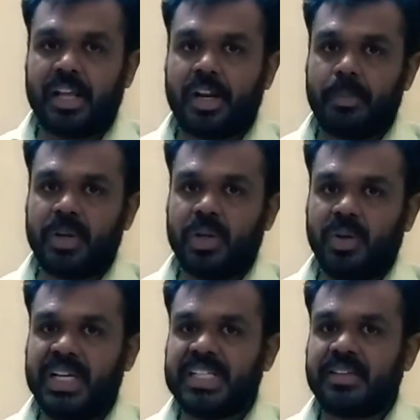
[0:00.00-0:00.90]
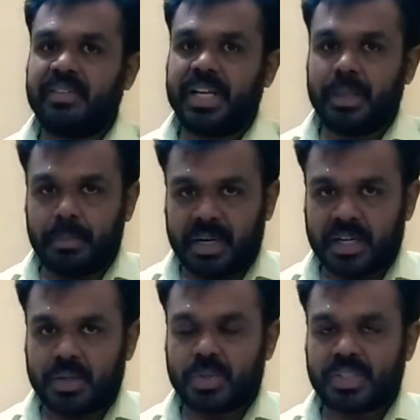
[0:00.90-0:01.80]
Again I repeat you, it is a
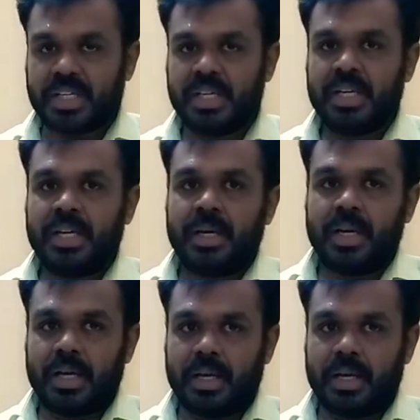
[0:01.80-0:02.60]
very important question.